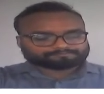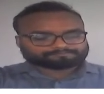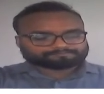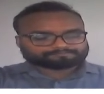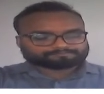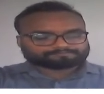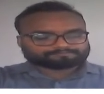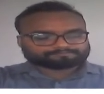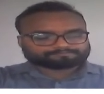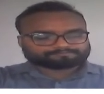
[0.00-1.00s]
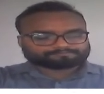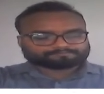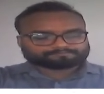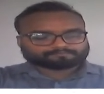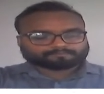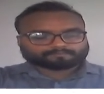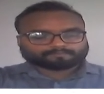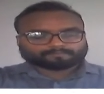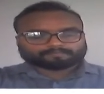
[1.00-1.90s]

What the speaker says: Nobody speaks.